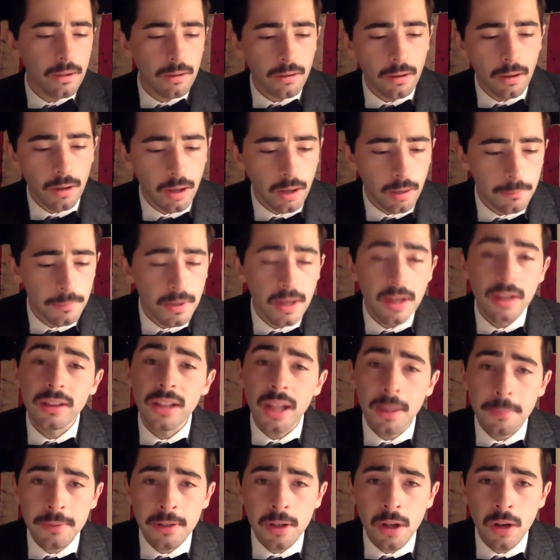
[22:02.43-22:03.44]
Um,
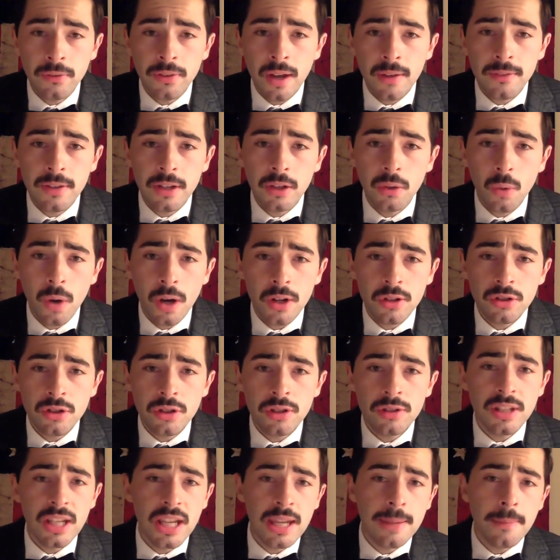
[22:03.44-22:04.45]
let me know if you have any
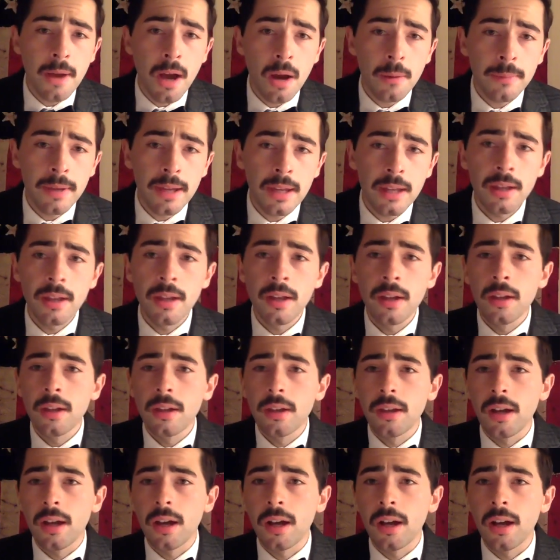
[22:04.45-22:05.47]
questions. Email me
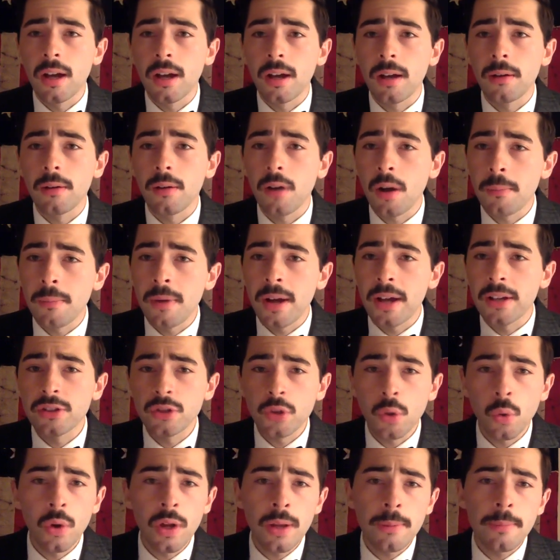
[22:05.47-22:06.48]
uh, on my
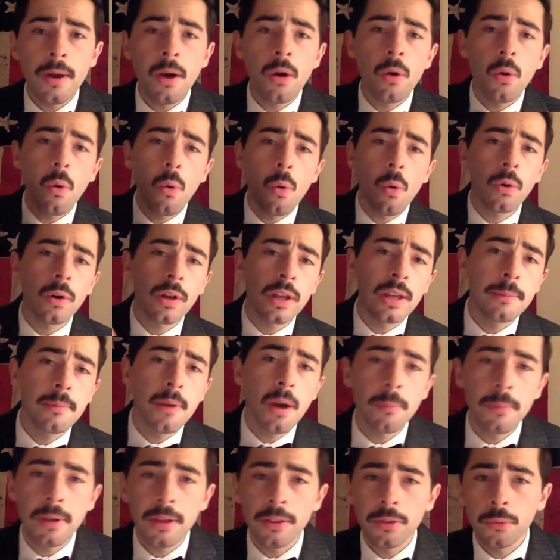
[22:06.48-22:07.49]
school email or
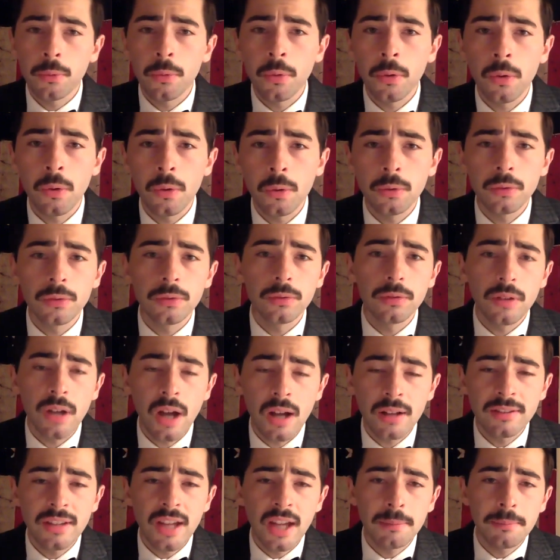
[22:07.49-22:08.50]
email me through,
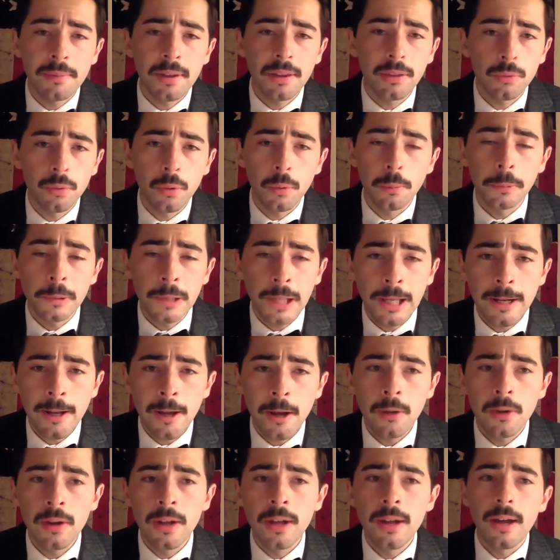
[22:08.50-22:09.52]
contact me through
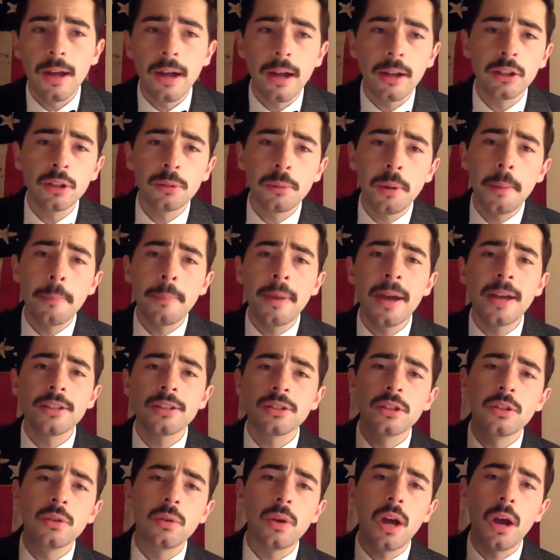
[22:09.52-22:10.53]
Plato. I'll do my
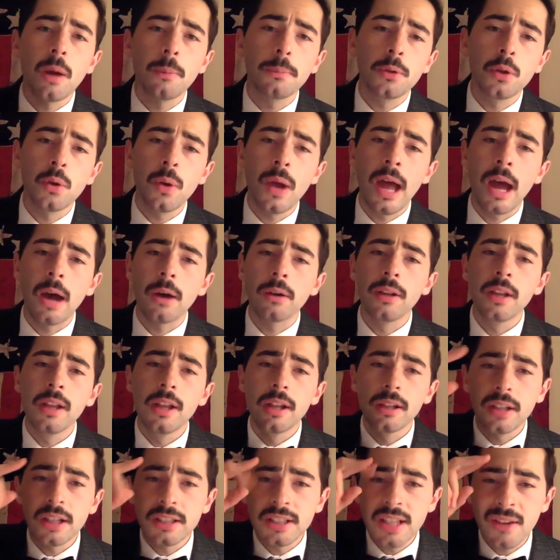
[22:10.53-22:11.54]
best to help you out.
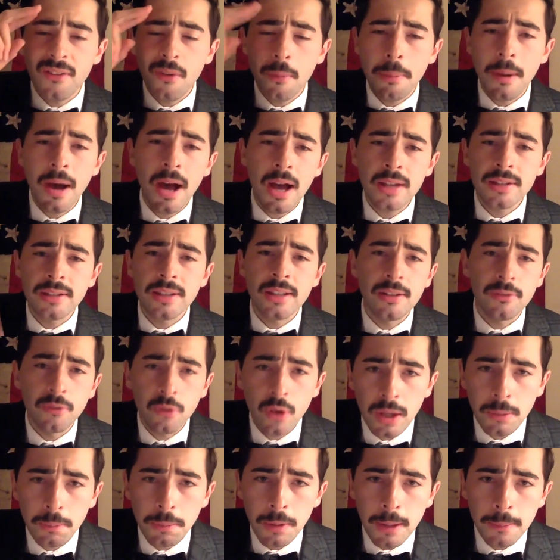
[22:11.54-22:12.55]
Let's have a positive
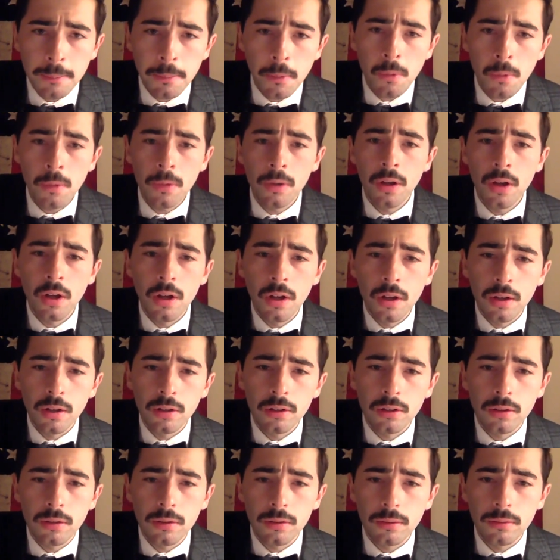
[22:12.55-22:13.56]
week, people.
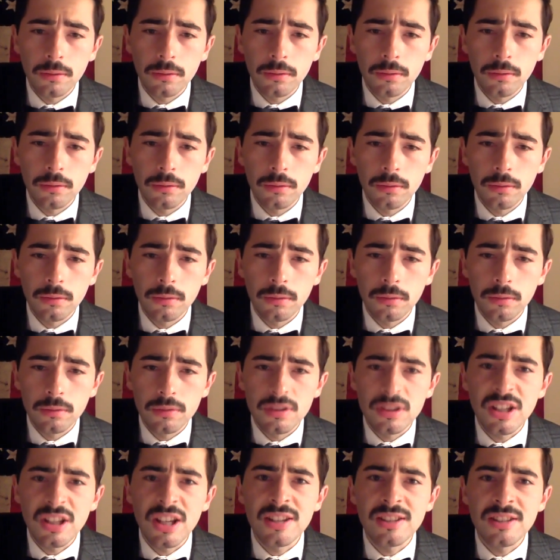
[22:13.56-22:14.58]

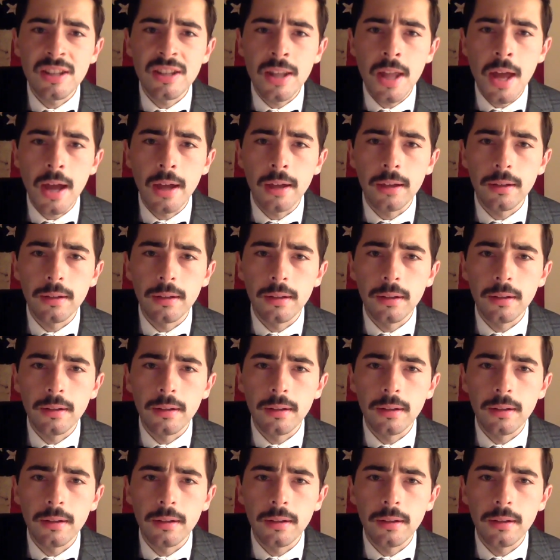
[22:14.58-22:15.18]
Seize the day.